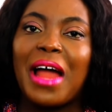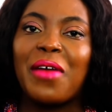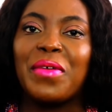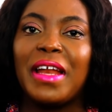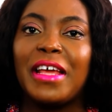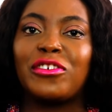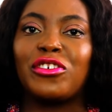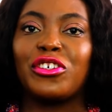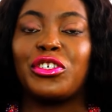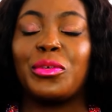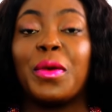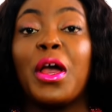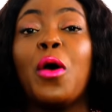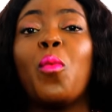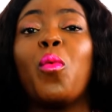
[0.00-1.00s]
and
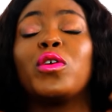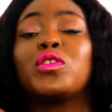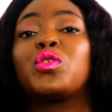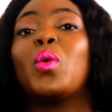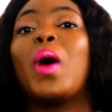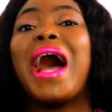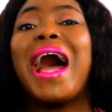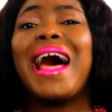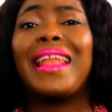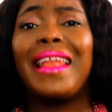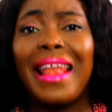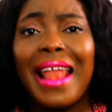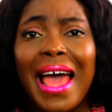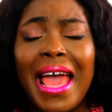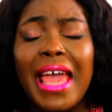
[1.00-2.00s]
relationship was to
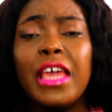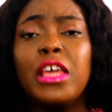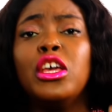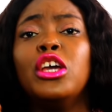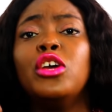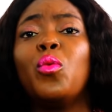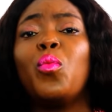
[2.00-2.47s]
align